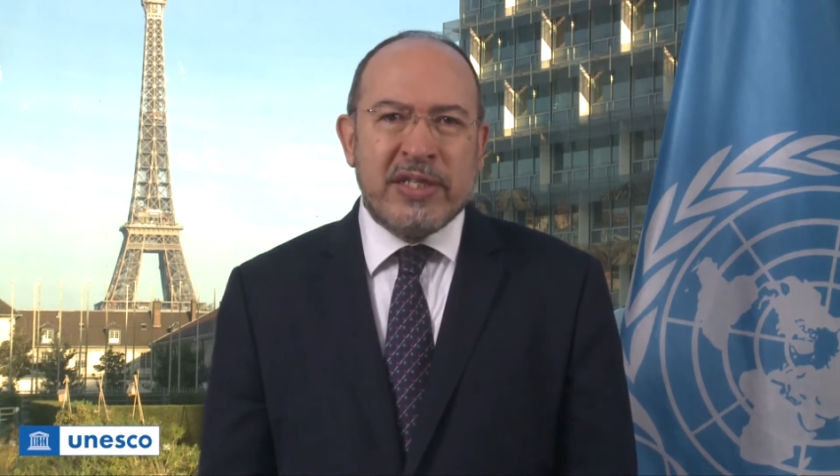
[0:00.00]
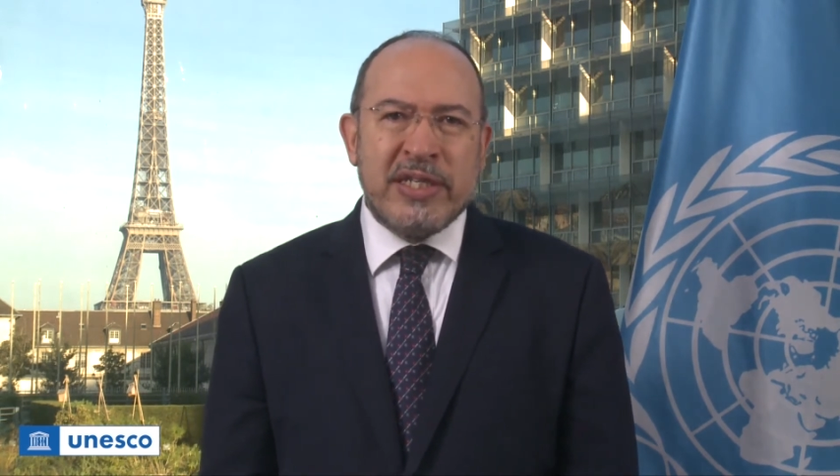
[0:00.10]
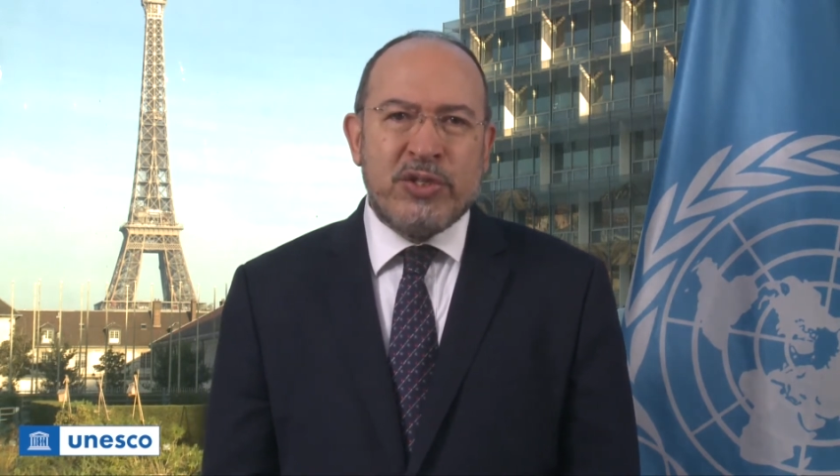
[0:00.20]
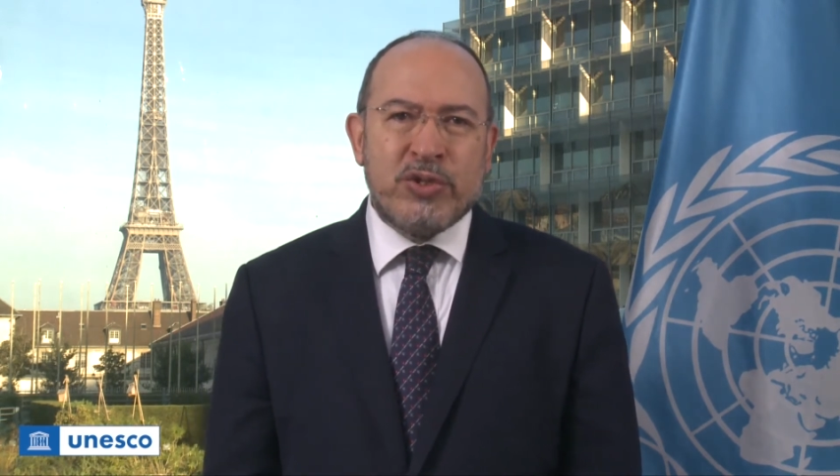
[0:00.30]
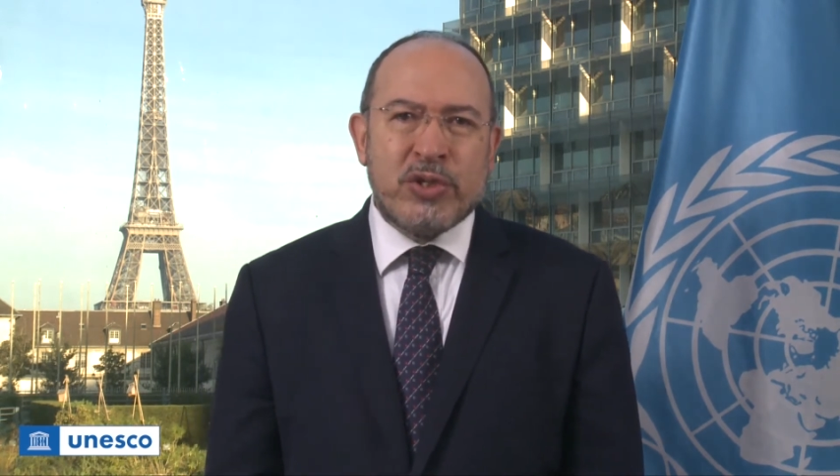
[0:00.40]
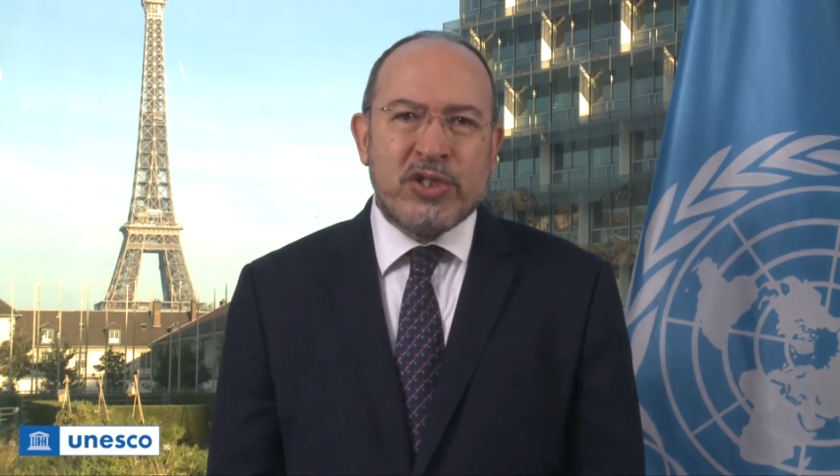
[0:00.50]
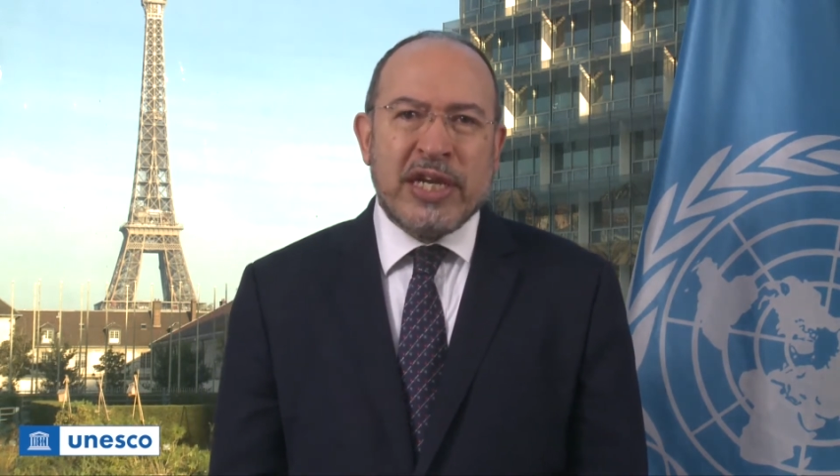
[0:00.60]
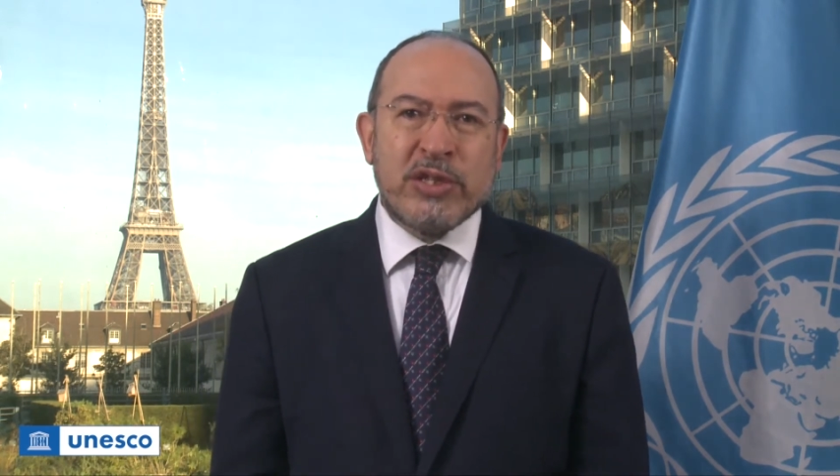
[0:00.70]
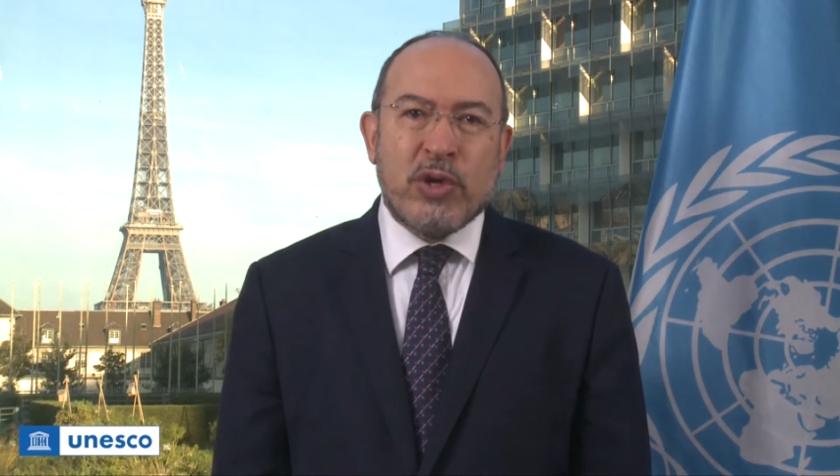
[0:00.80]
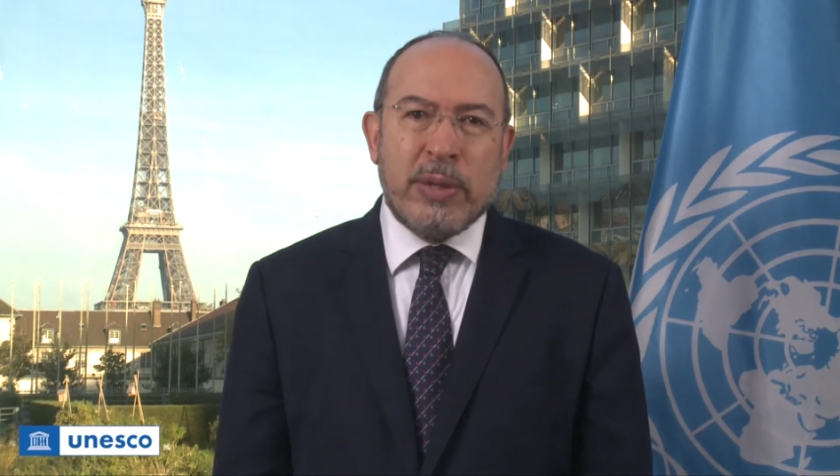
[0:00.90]
research
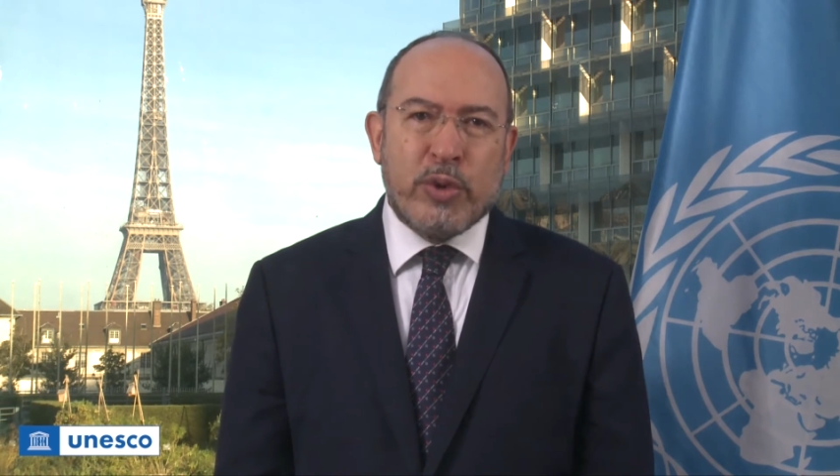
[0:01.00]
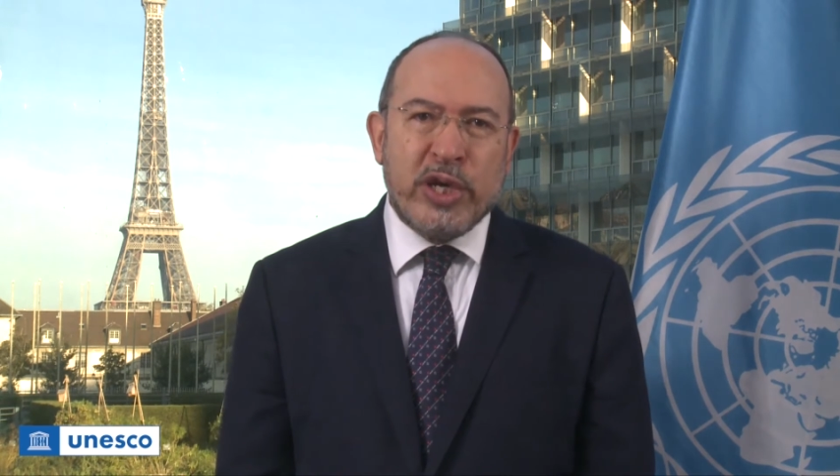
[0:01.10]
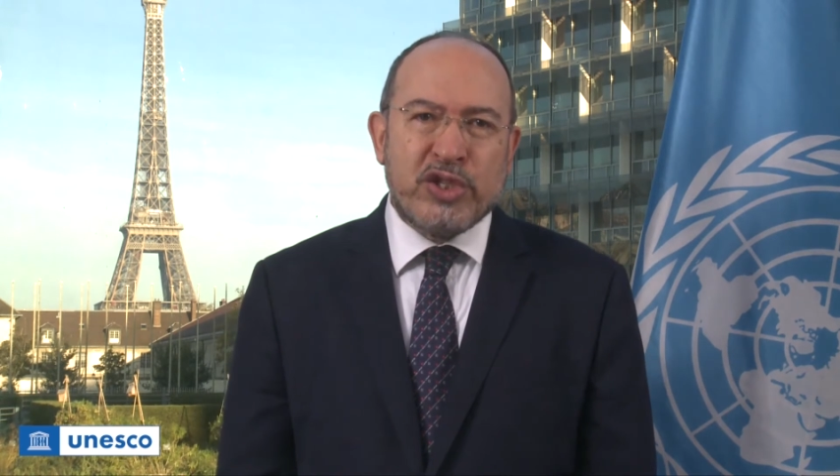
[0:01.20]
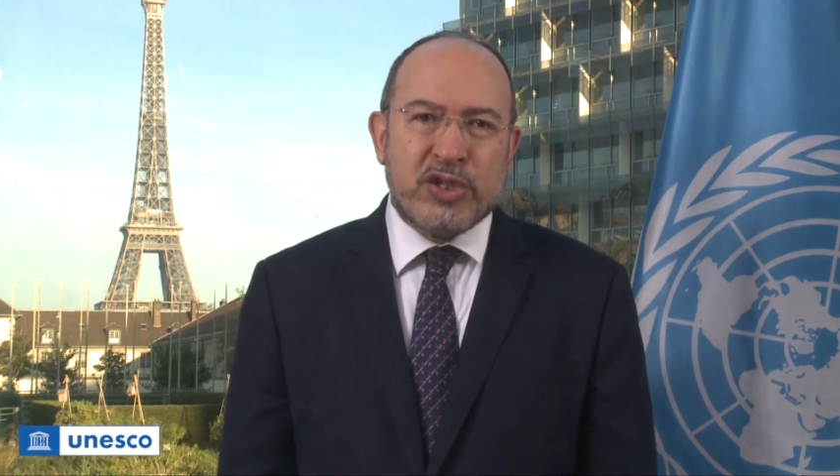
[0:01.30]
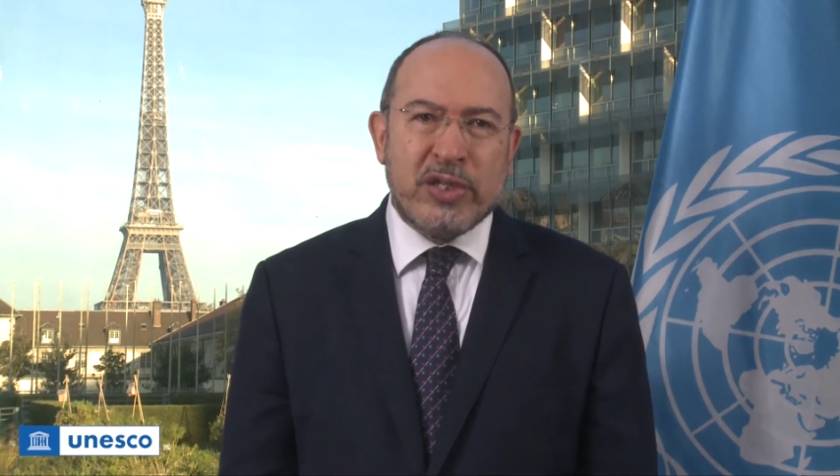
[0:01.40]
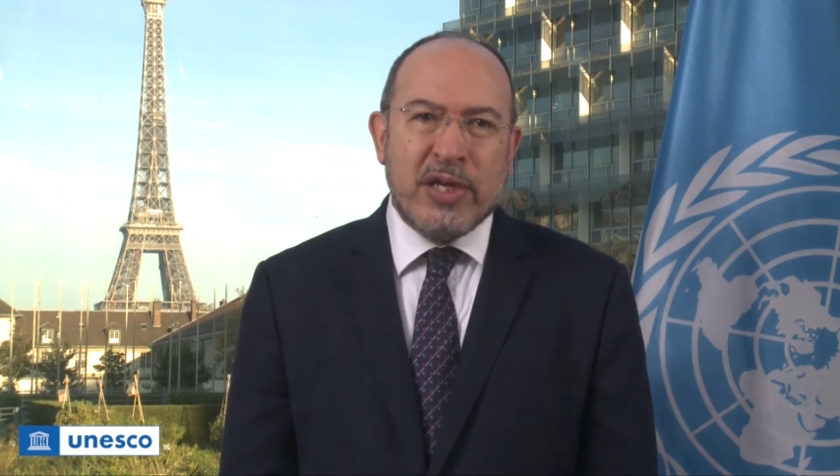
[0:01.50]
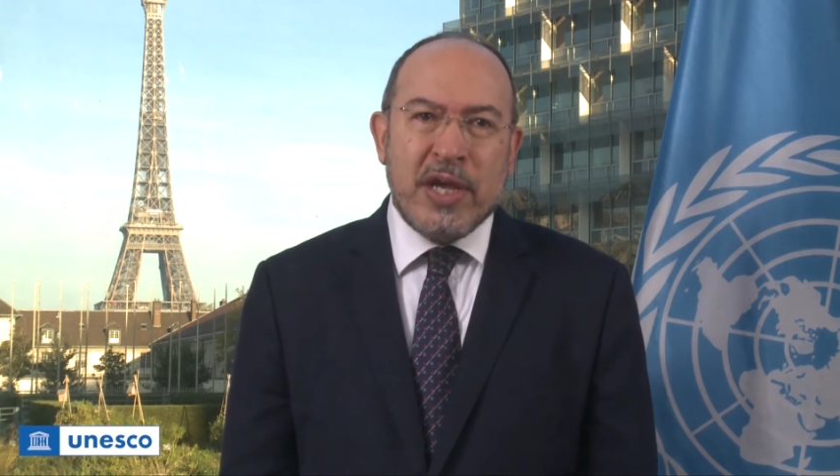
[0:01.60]
and collaboration